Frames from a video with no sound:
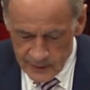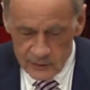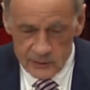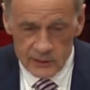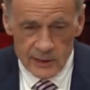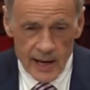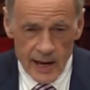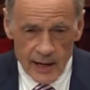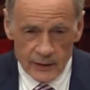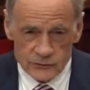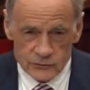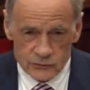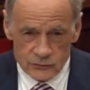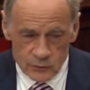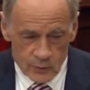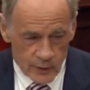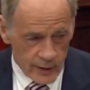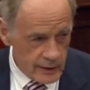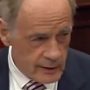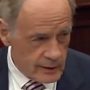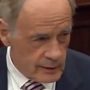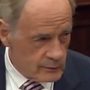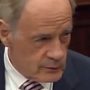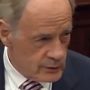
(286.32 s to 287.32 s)
last
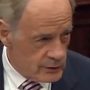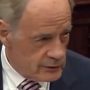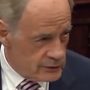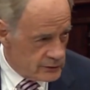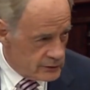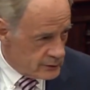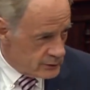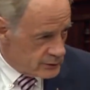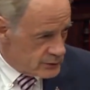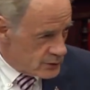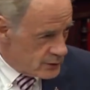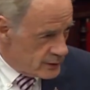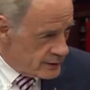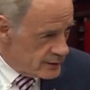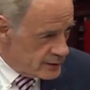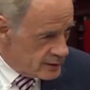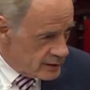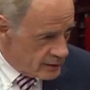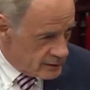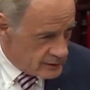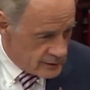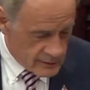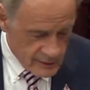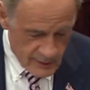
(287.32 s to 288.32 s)
week, and we are joined here
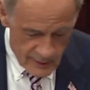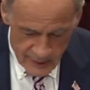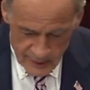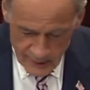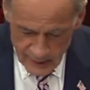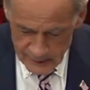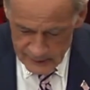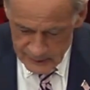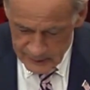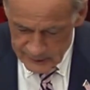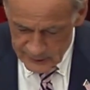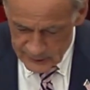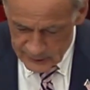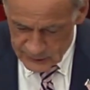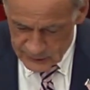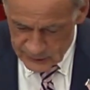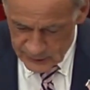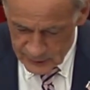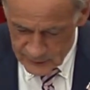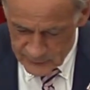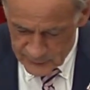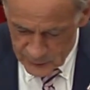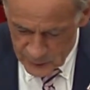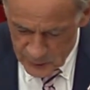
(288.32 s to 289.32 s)
on the, on the
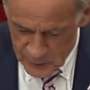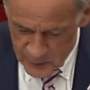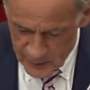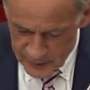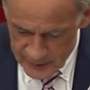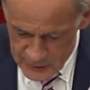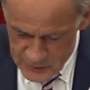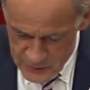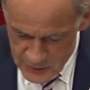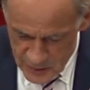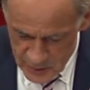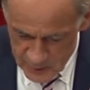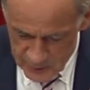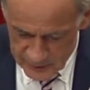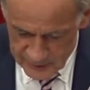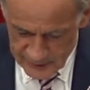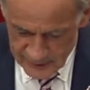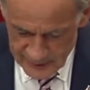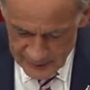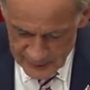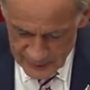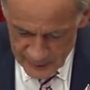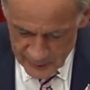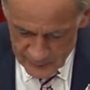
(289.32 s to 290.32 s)
Senate floor by the chairman
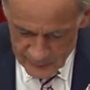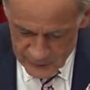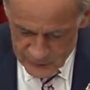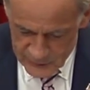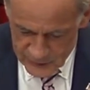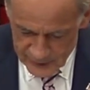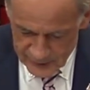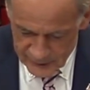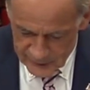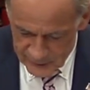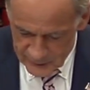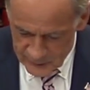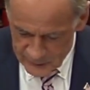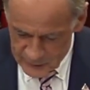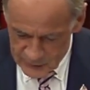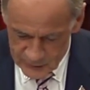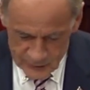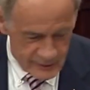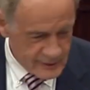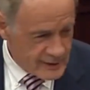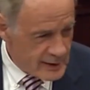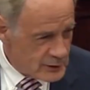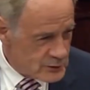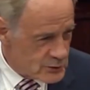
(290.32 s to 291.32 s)
of the Senate Energy
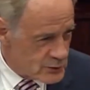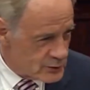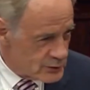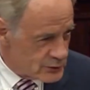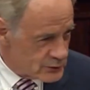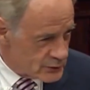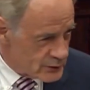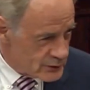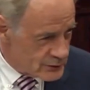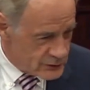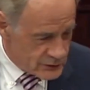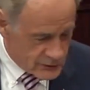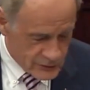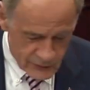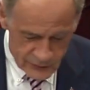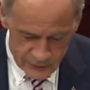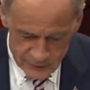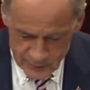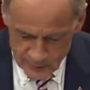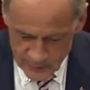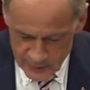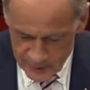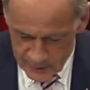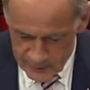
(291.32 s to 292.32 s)
and Natural Resources
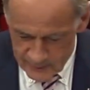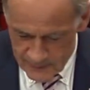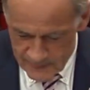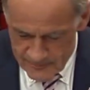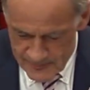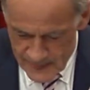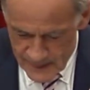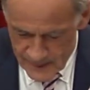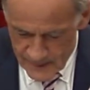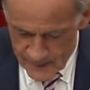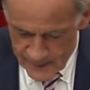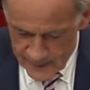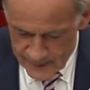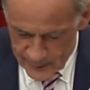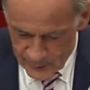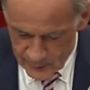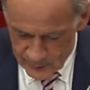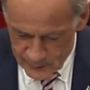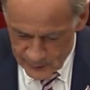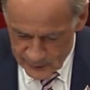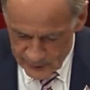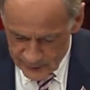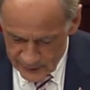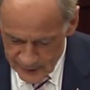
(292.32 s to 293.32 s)
Committee. He'll,
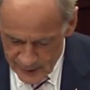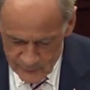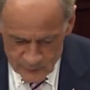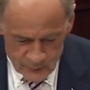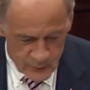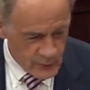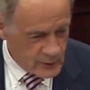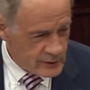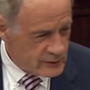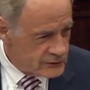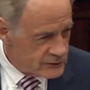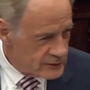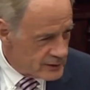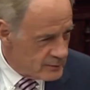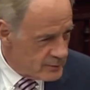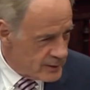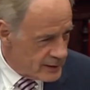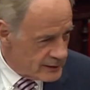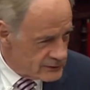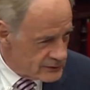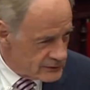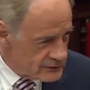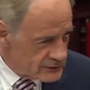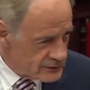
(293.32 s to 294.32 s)
he'll have more to say
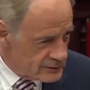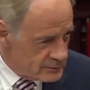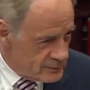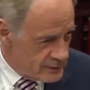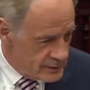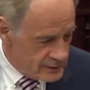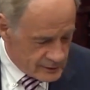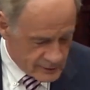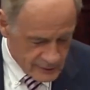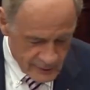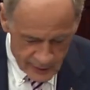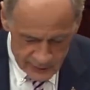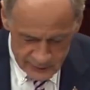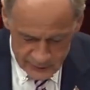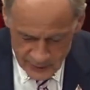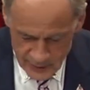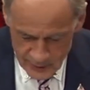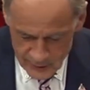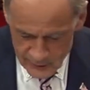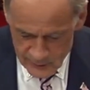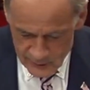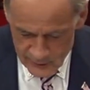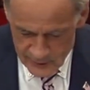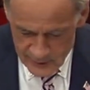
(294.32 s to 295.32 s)
about this in a minute, I
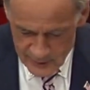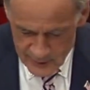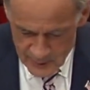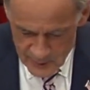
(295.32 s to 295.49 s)
know.